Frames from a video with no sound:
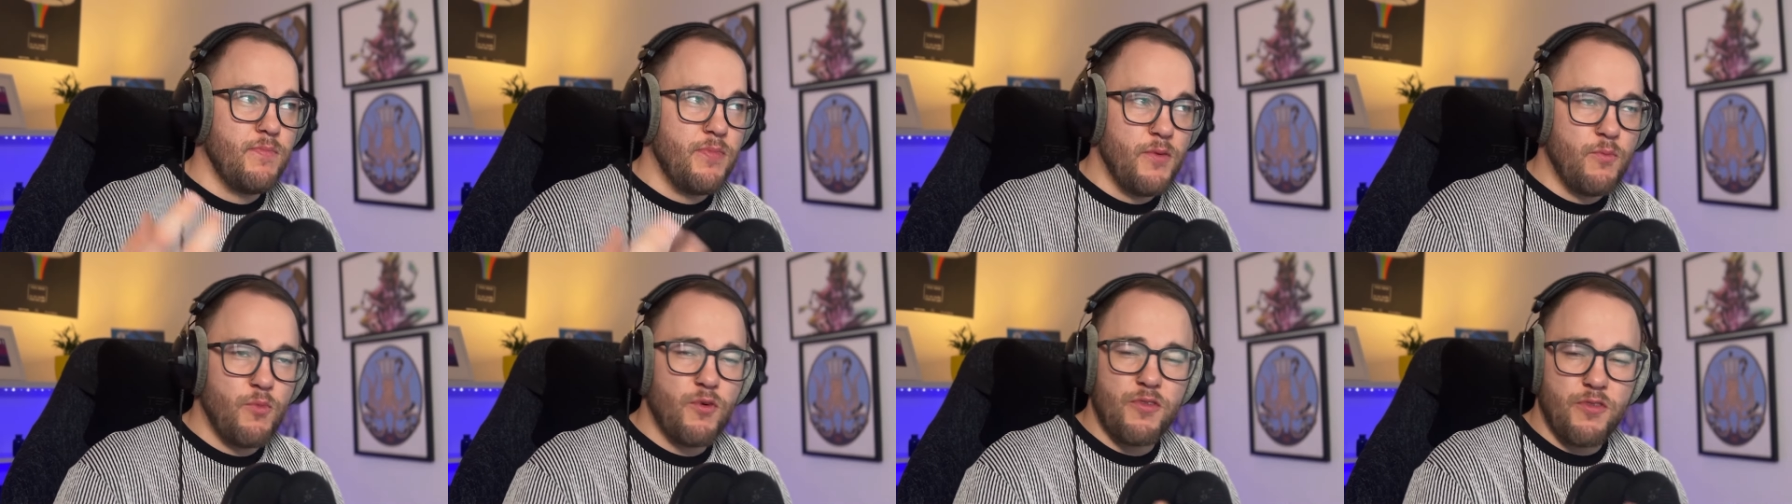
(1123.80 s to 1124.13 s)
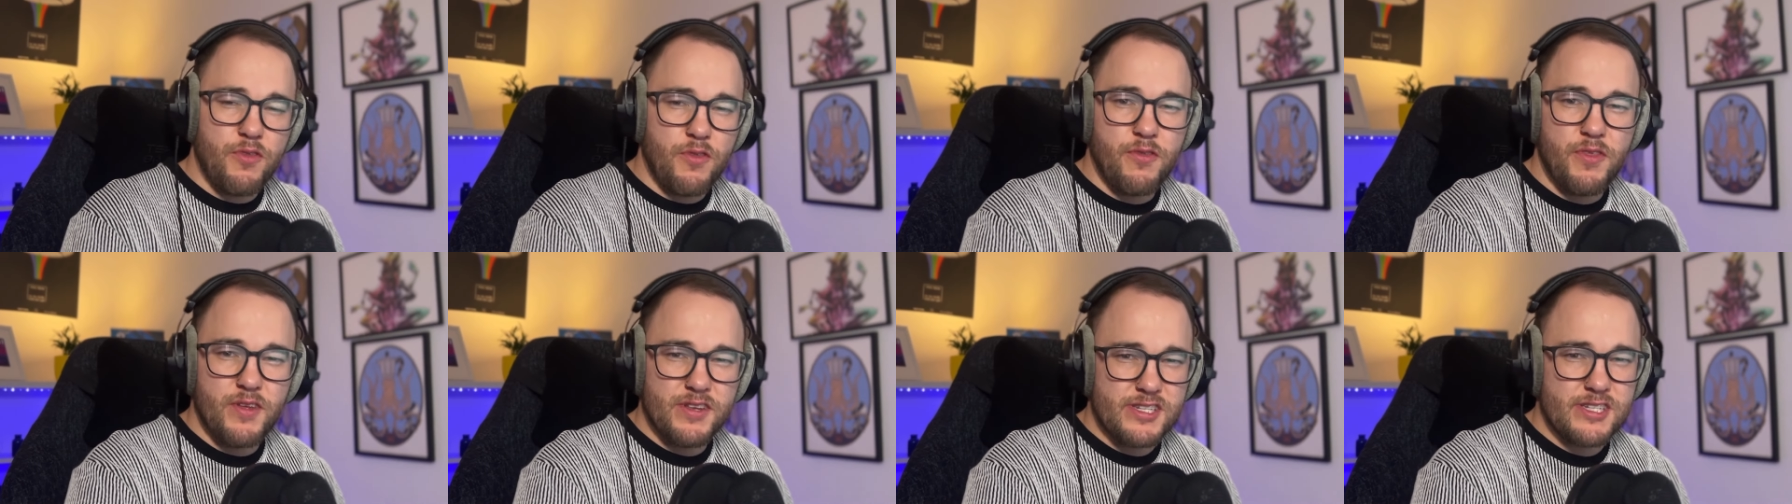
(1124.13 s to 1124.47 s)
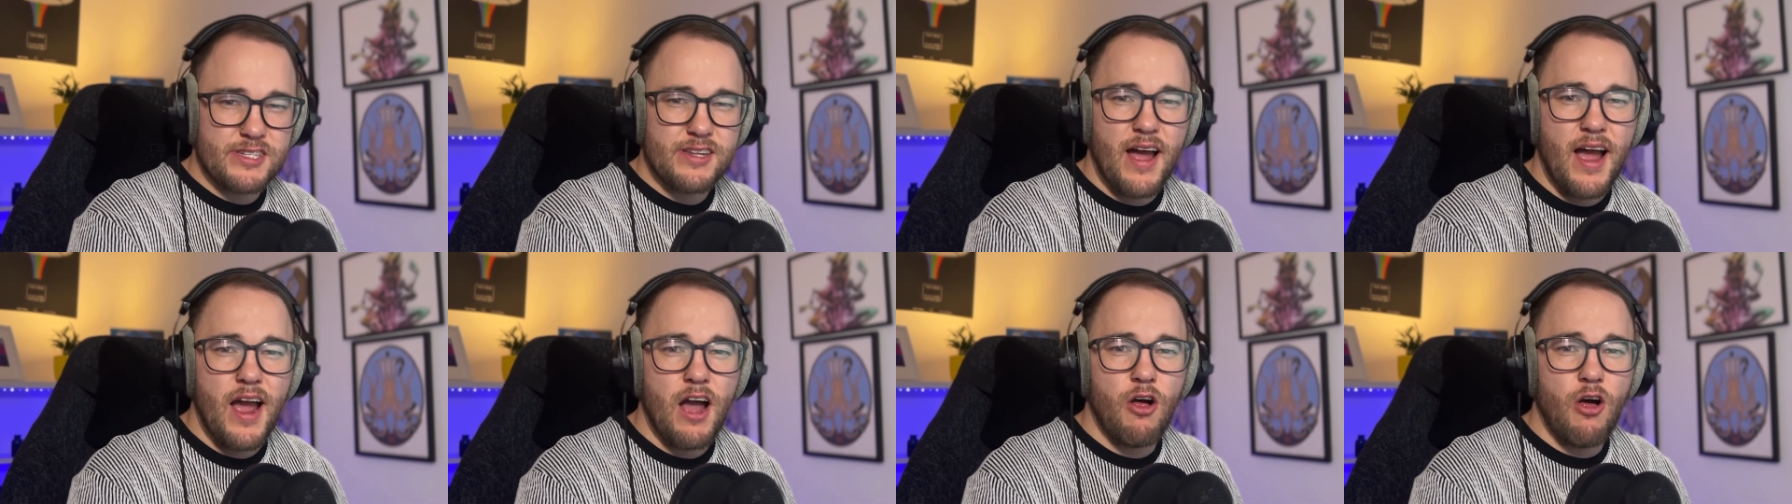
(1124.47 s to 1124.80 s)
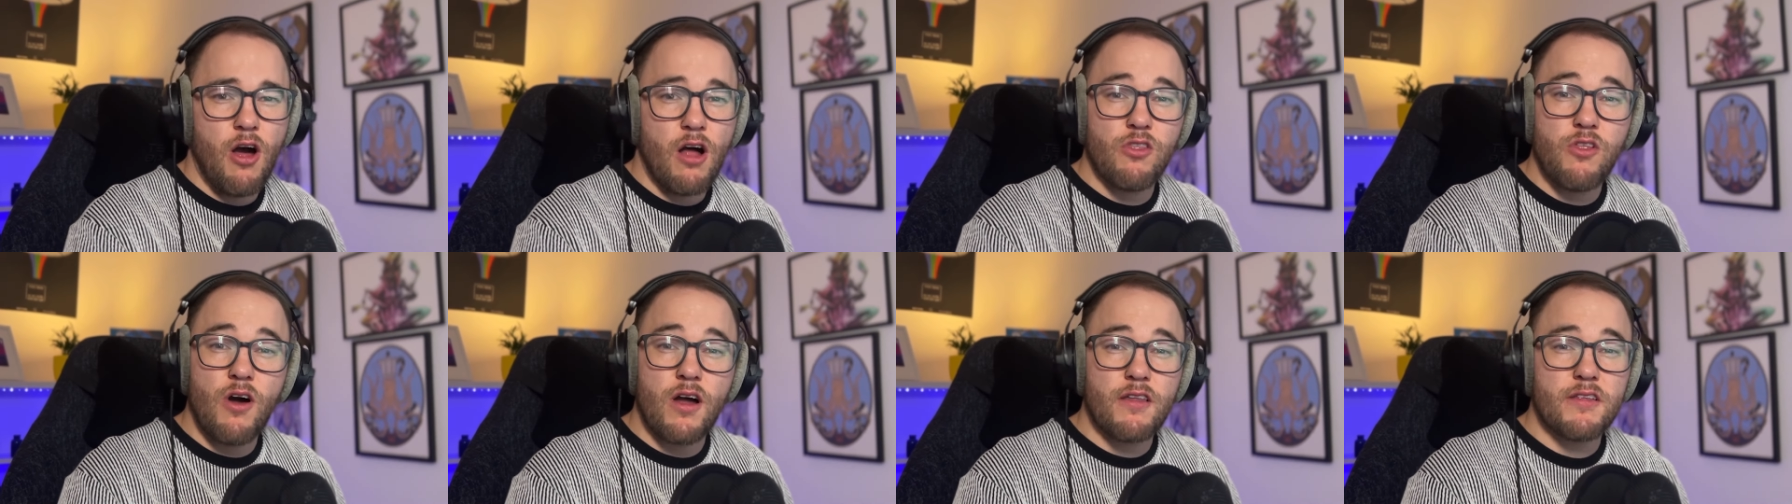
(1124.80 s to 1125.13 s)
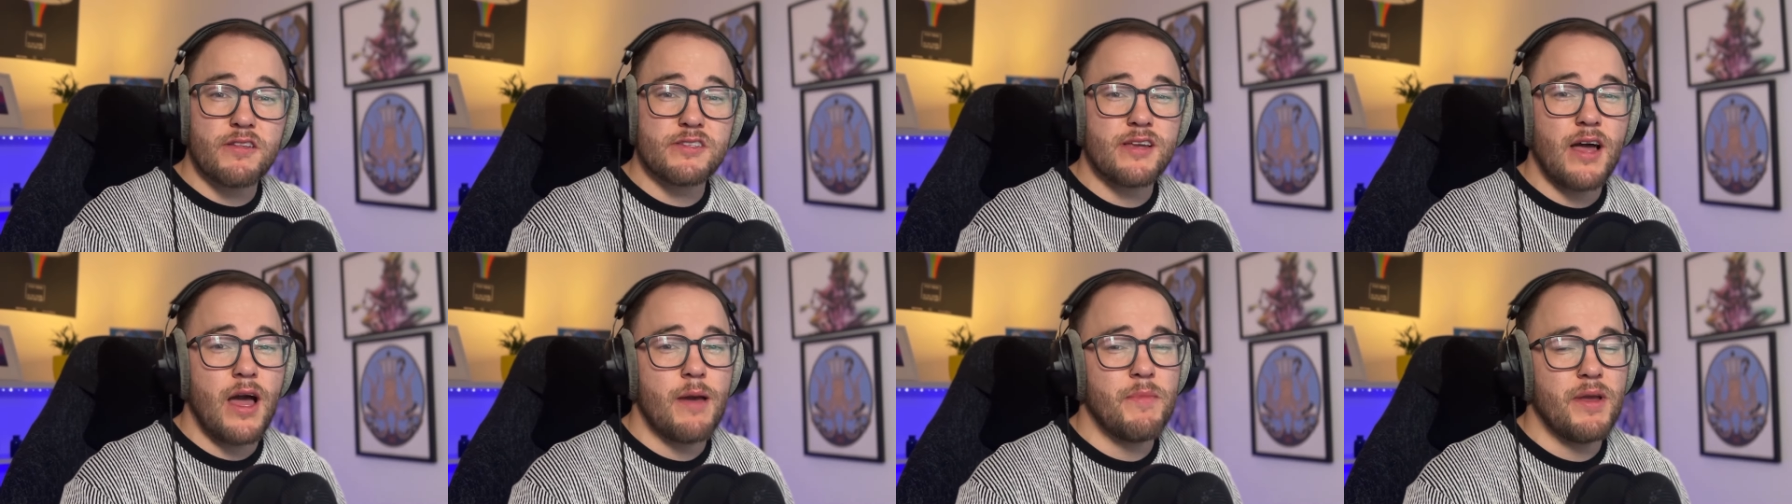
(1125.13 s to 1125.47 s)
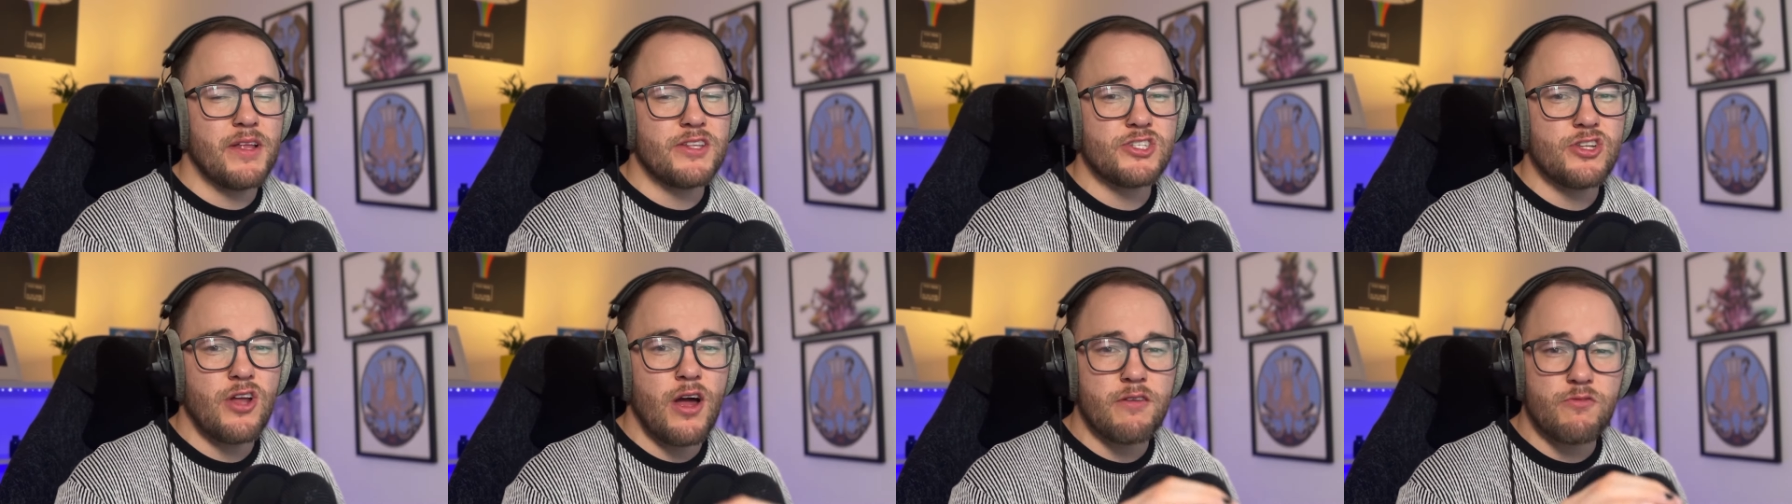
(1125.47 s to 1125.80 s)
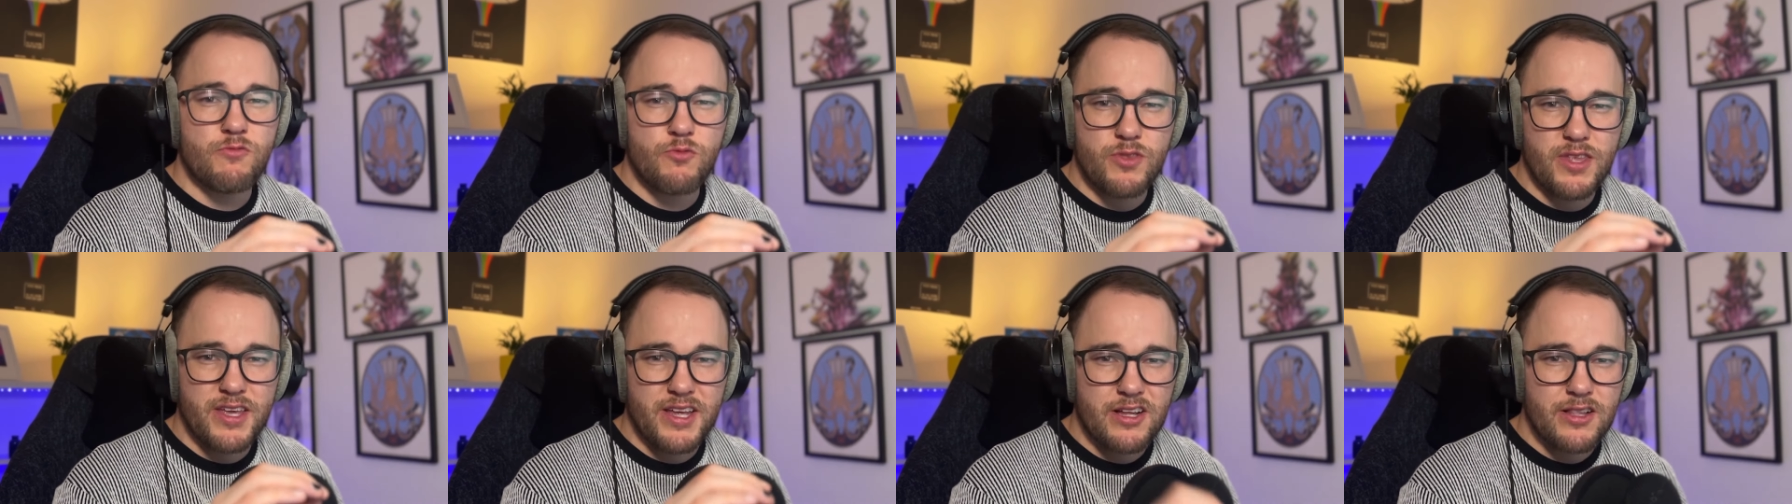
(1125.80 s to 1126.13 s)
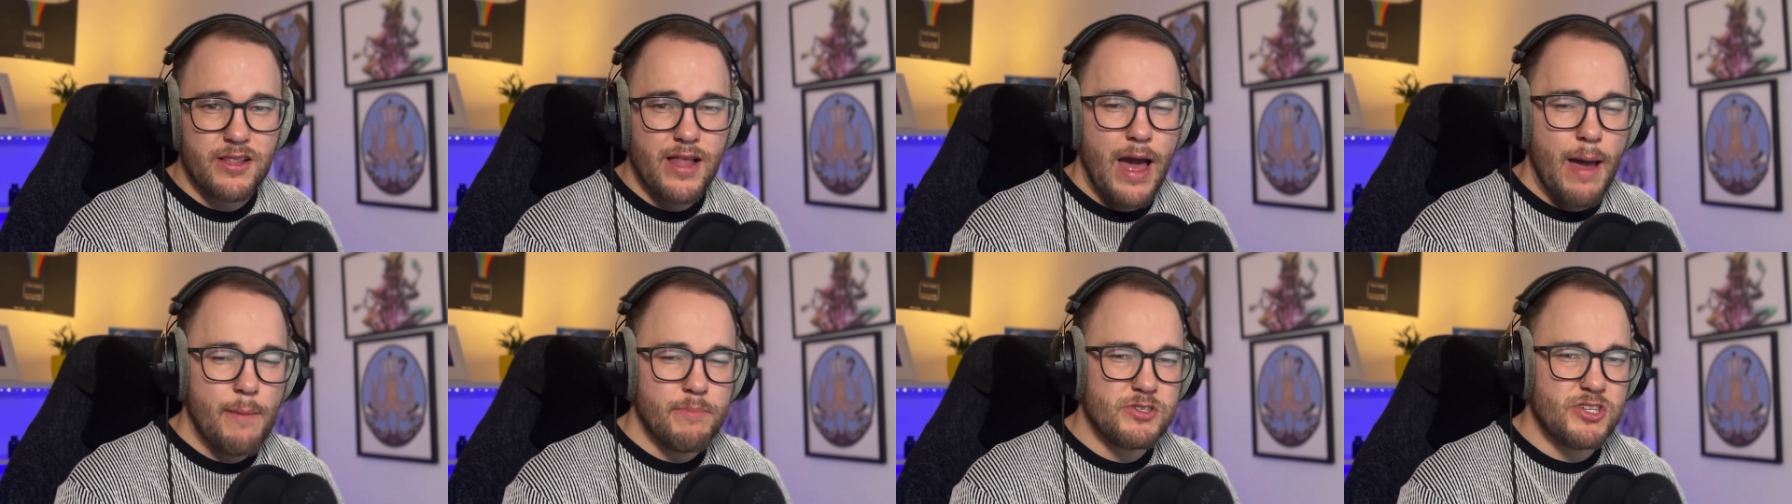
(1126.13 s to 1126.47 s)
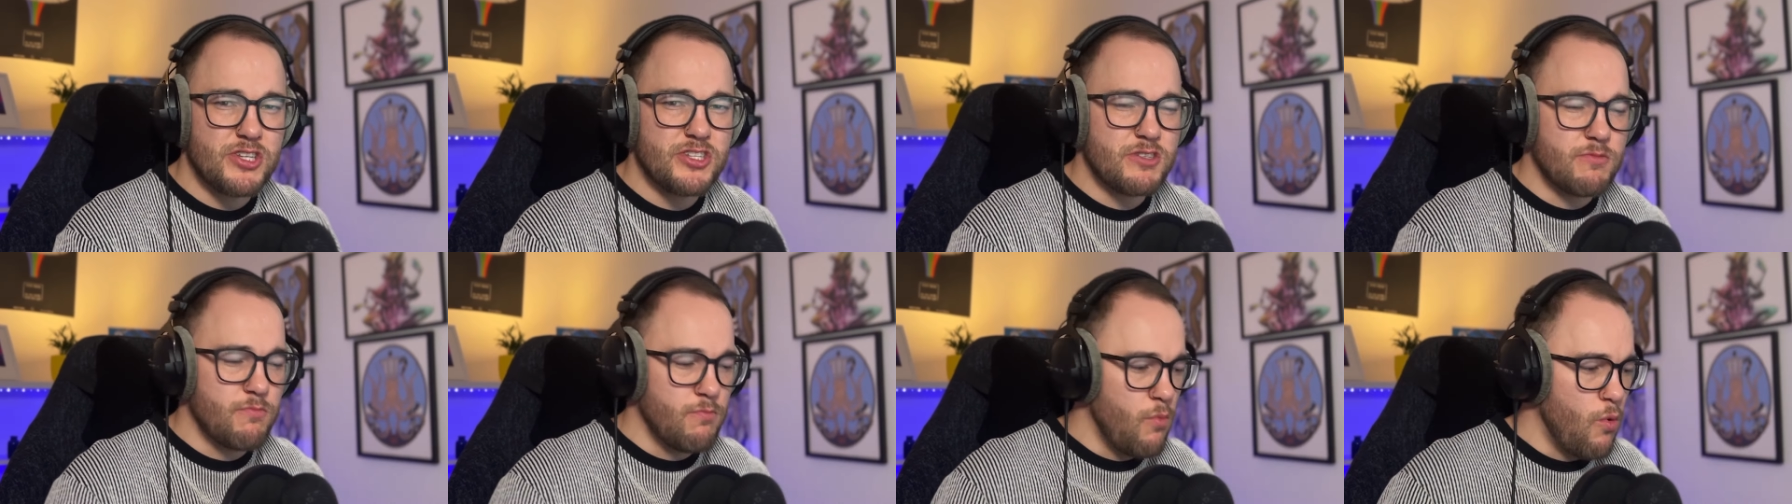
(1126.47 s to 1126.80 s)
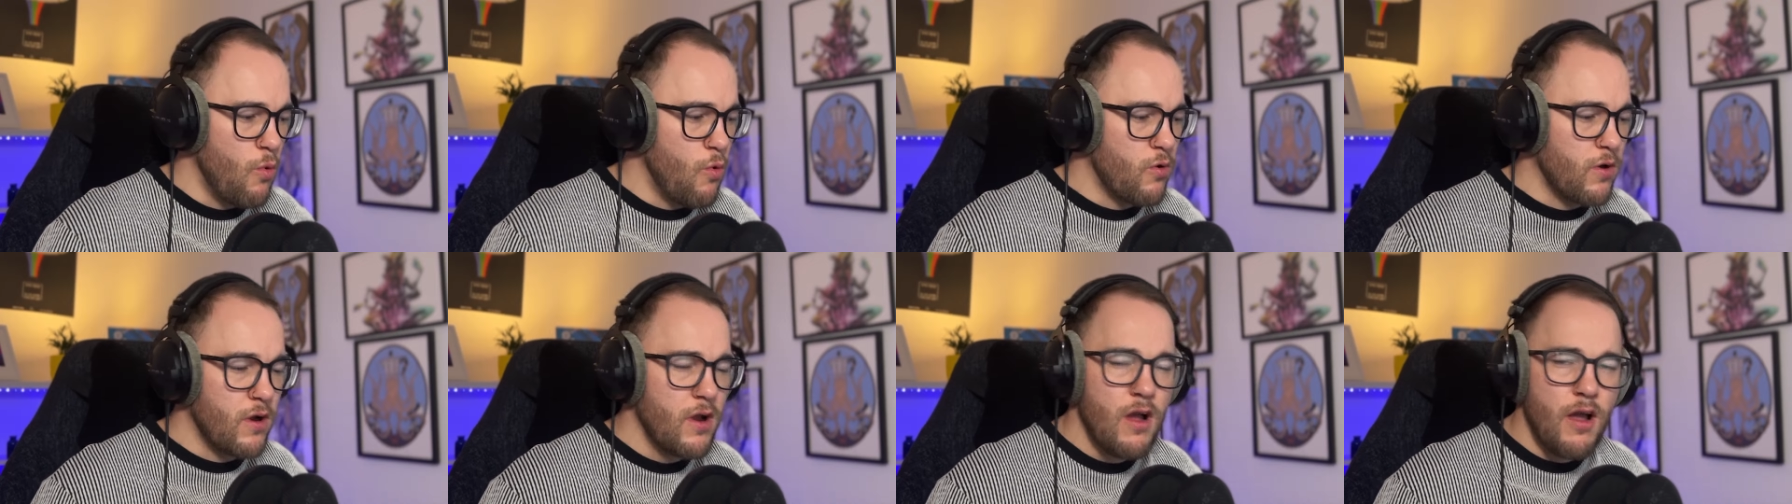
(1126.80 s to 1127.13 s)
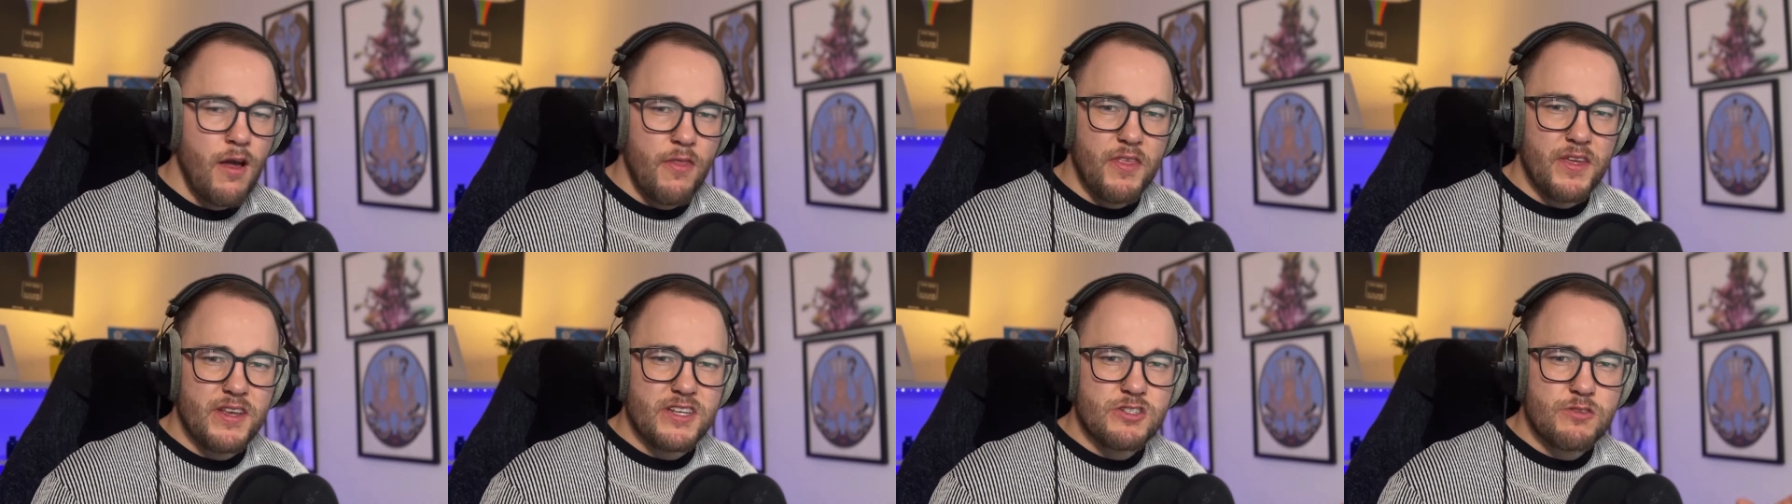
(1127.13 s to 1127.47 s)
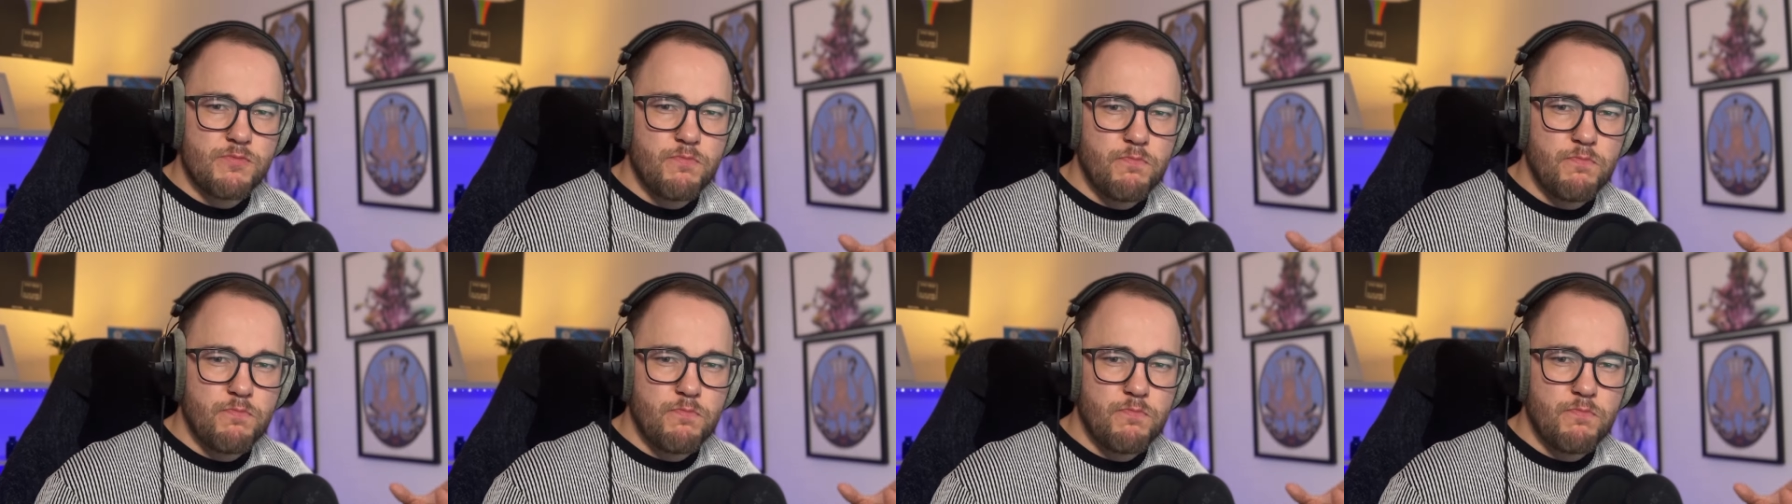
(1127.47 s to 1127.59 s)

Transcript: with this style, a lot of the time, it's not really claps. It's more these